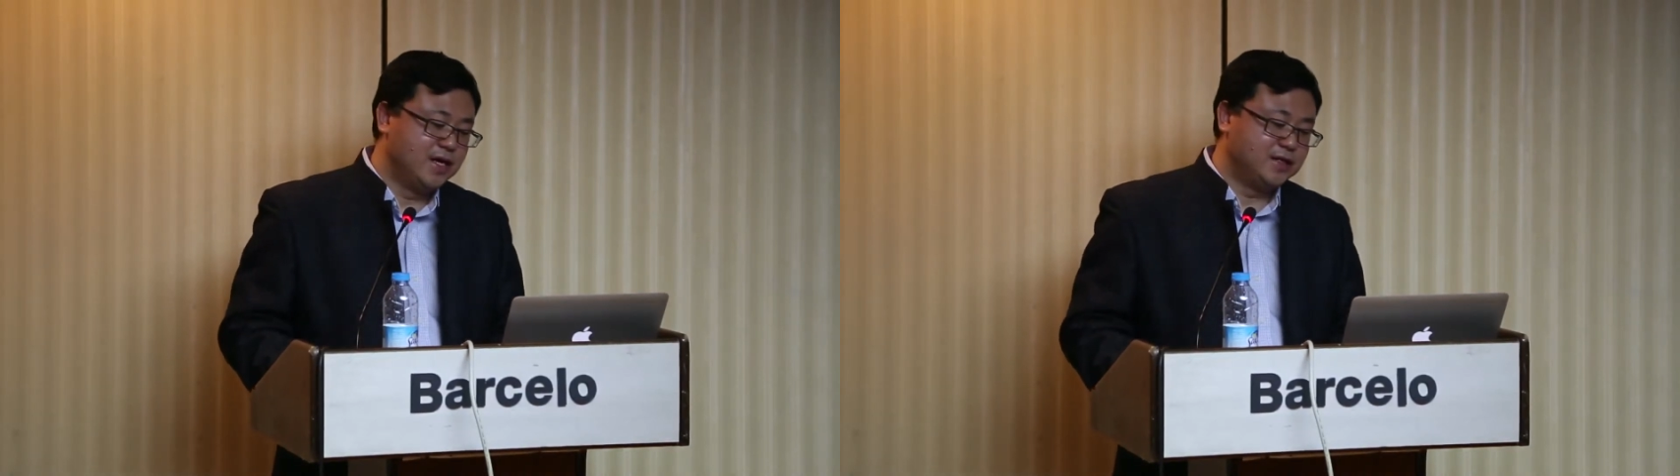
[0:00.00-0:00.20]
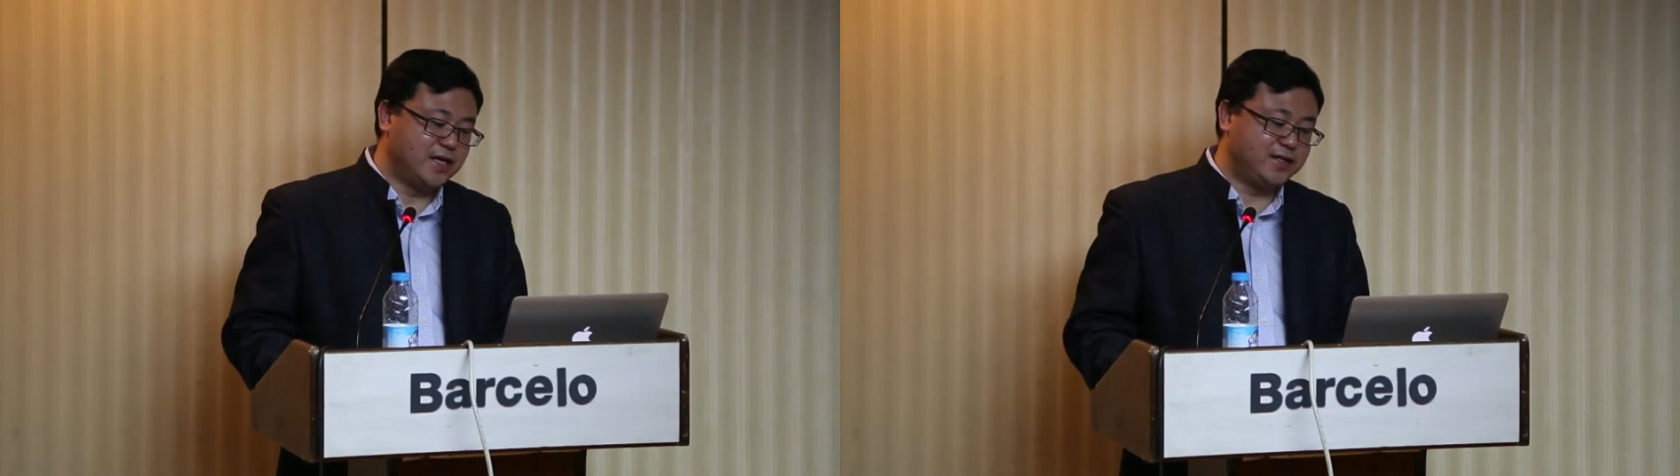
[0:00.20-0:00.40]

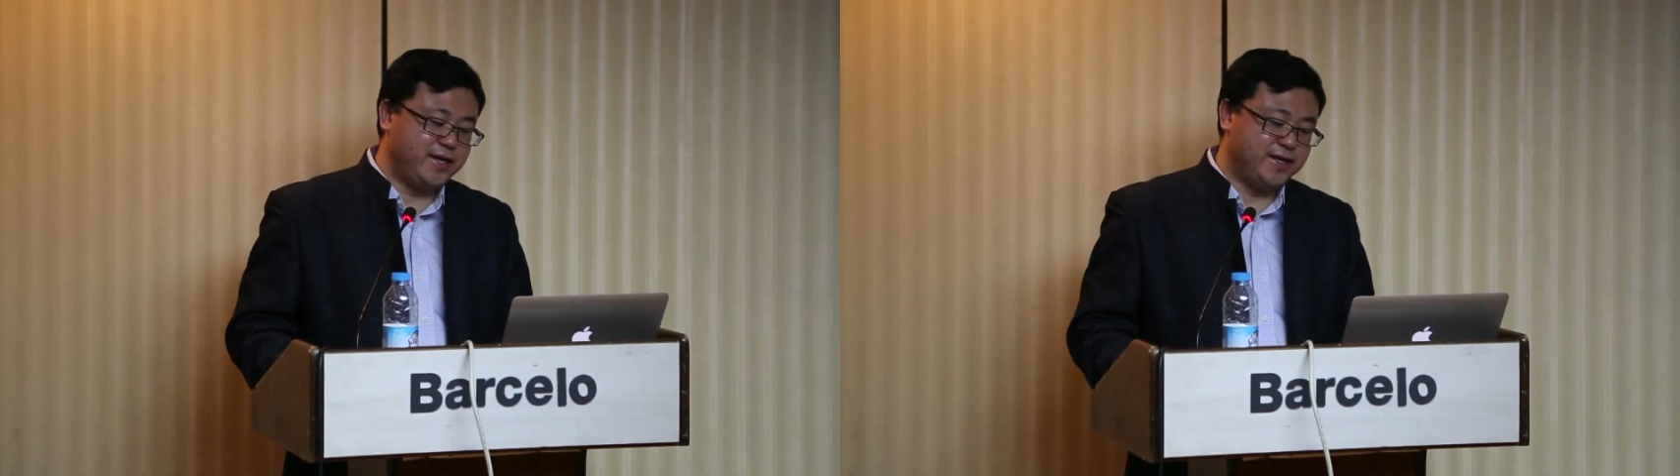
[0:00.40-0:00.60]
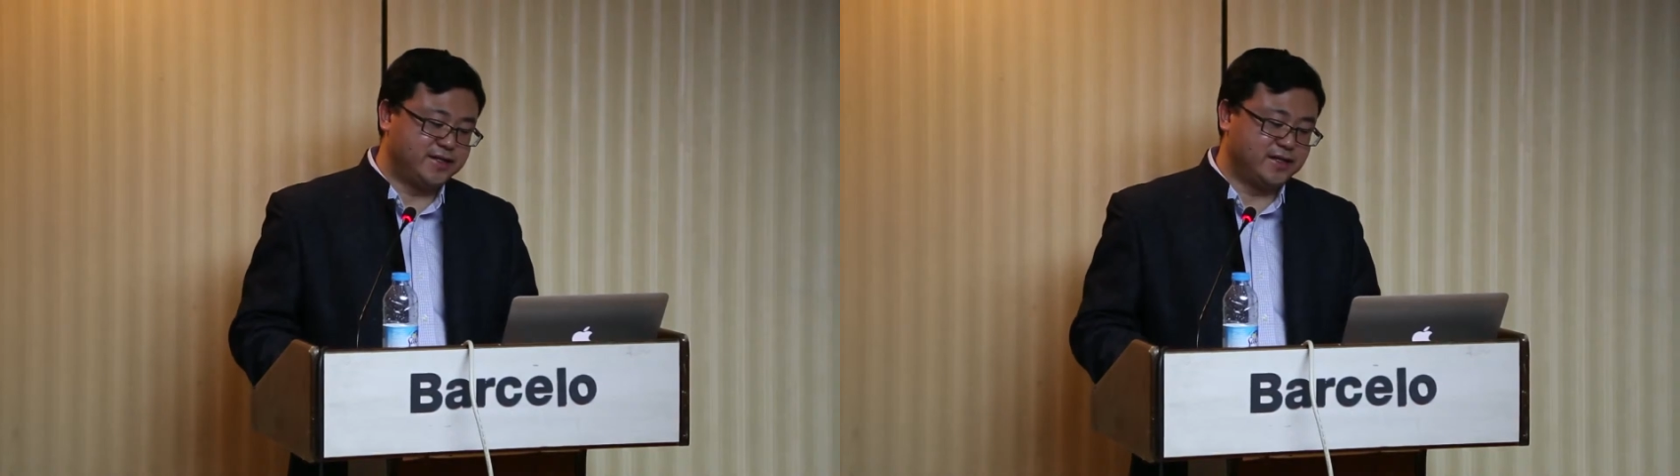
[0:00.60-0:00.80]
That
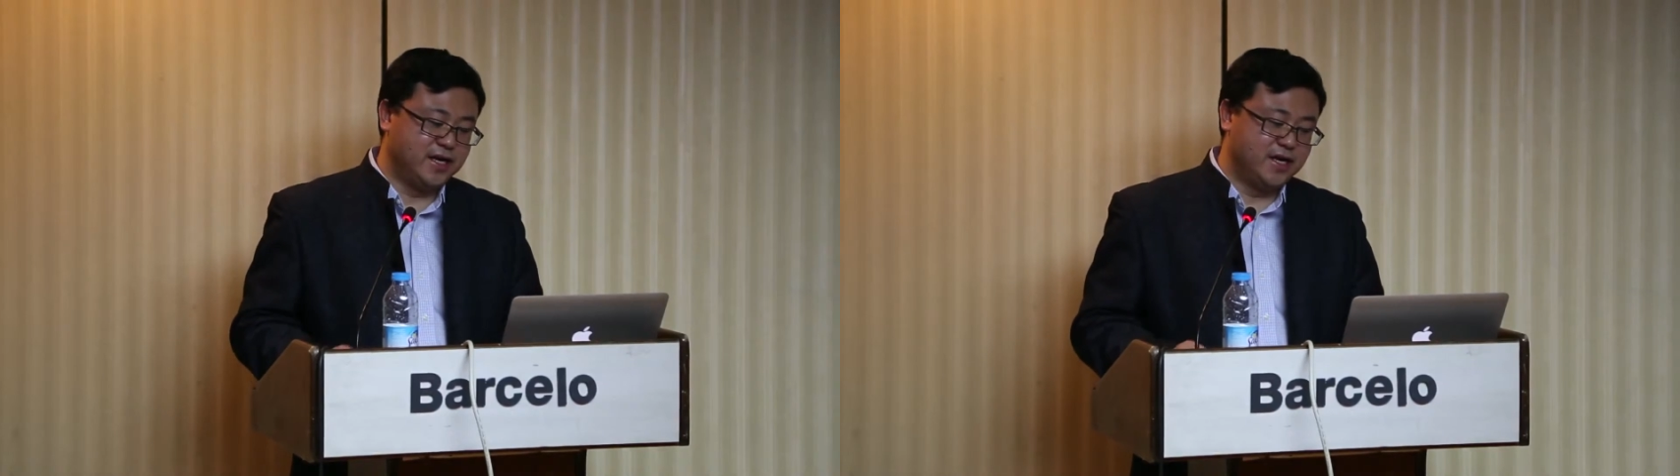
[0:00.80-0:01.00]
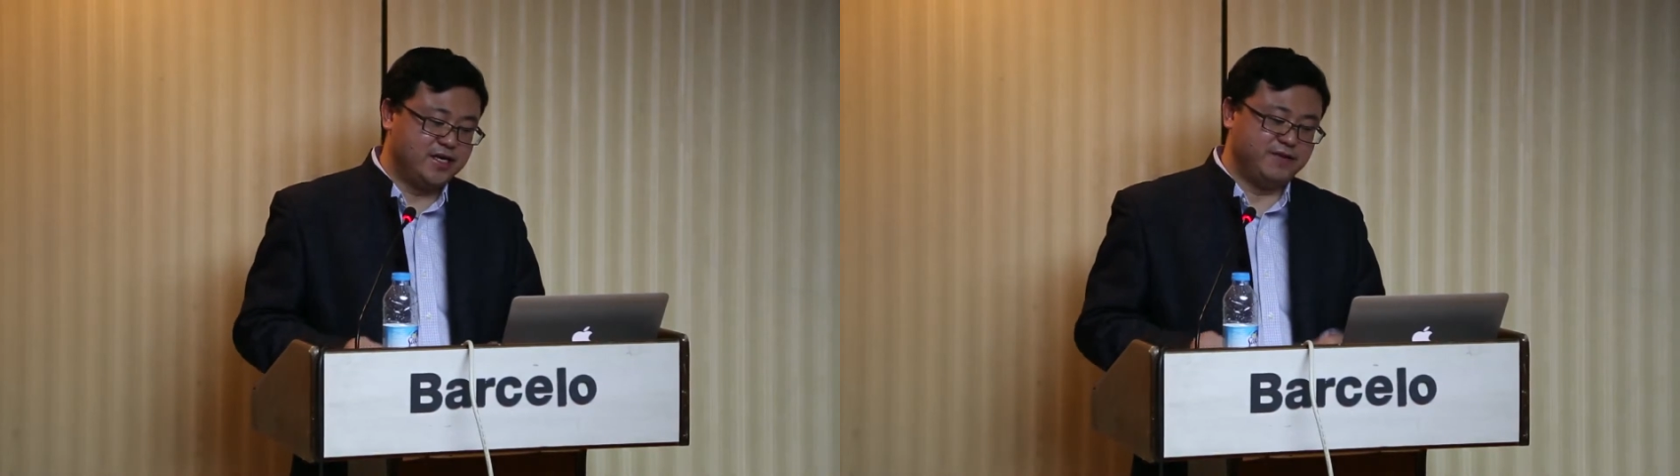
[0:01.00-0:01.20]
is
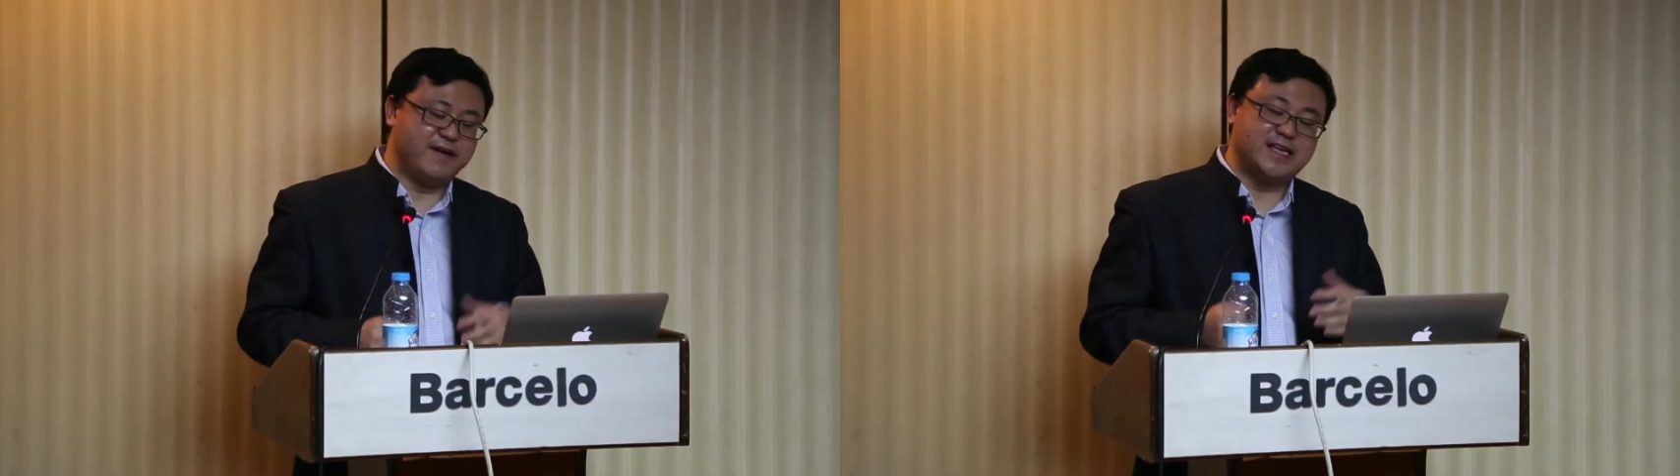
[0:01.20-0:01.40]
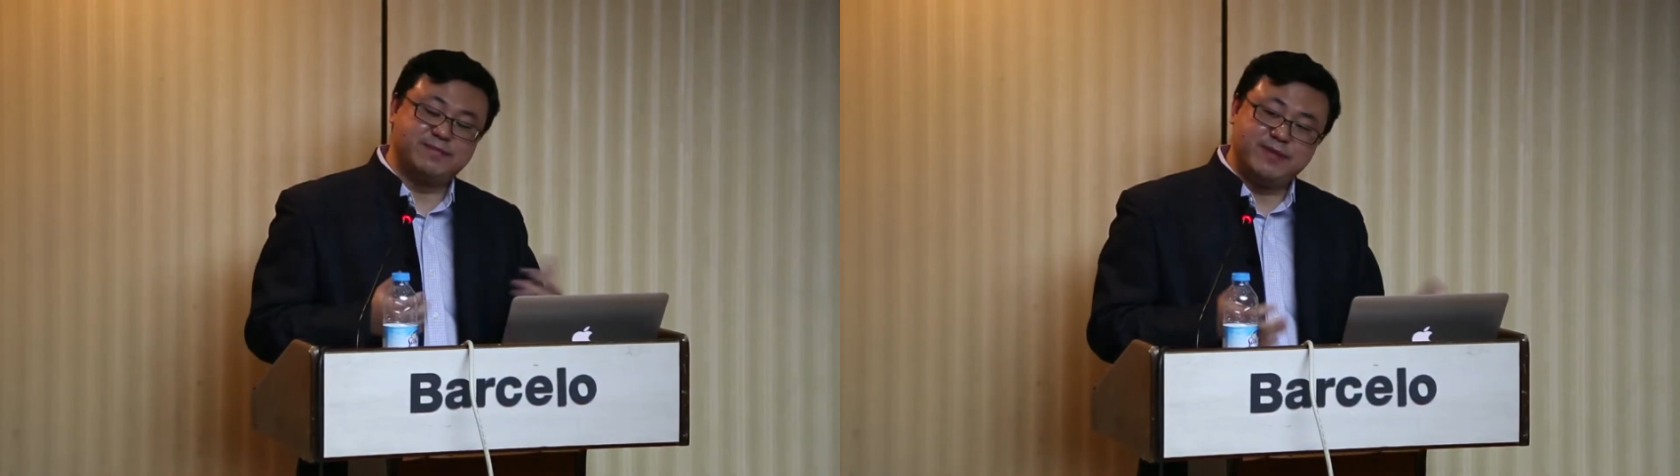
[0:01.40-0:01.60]

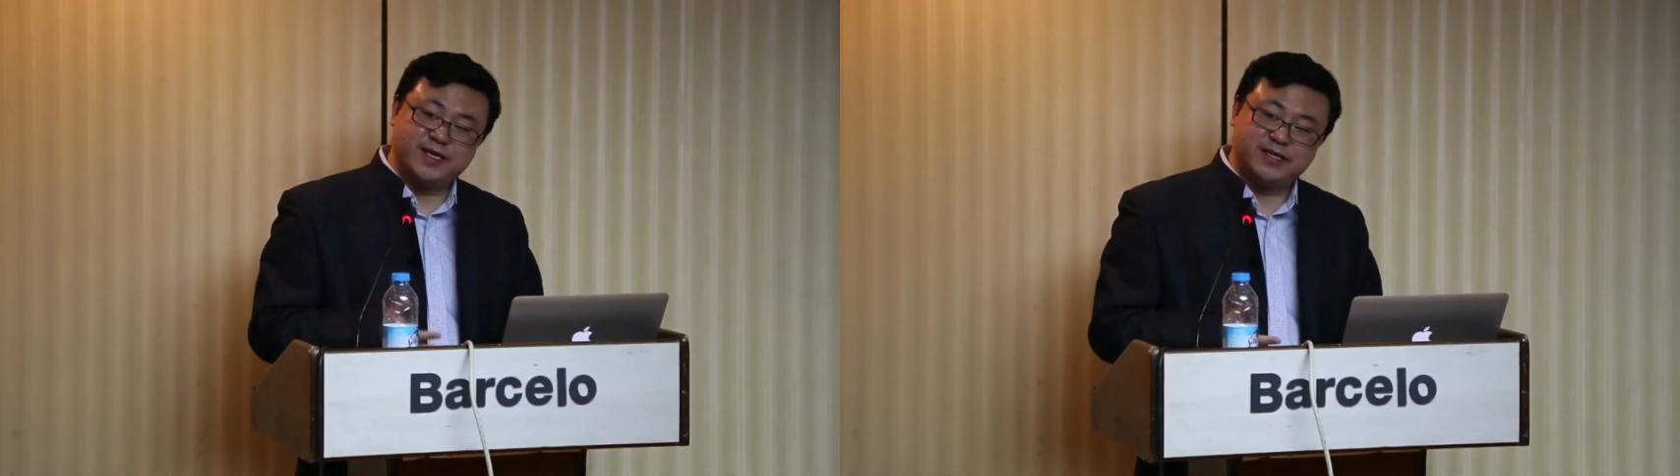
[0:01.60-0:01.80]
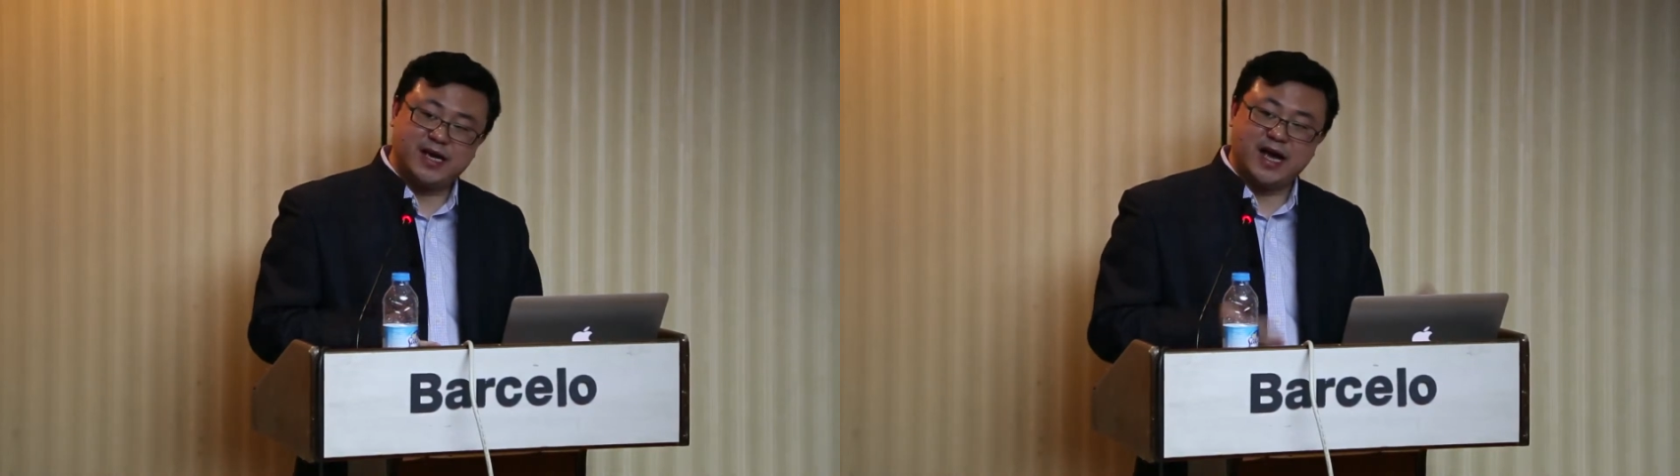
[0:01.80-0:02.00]
investment